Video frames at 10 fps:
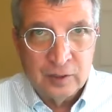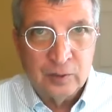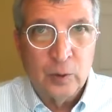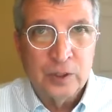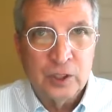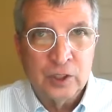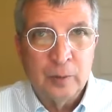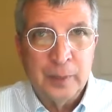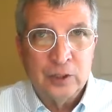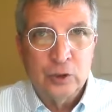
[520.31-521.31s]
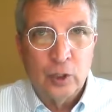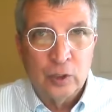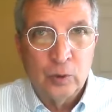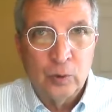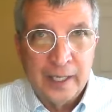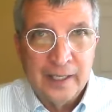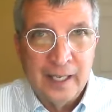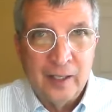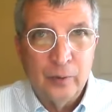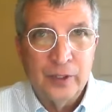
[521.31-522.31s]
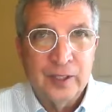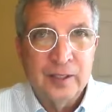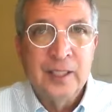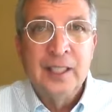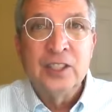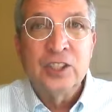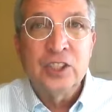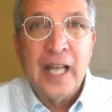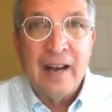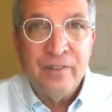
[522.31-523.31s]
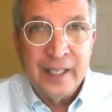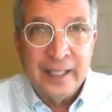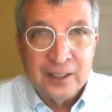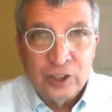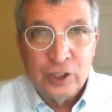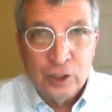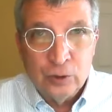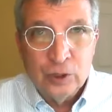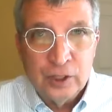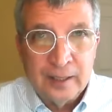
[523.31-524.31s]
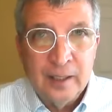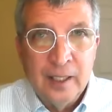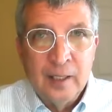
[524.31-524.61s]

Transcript: And of course, this can be a struggle right now with the staffing issues that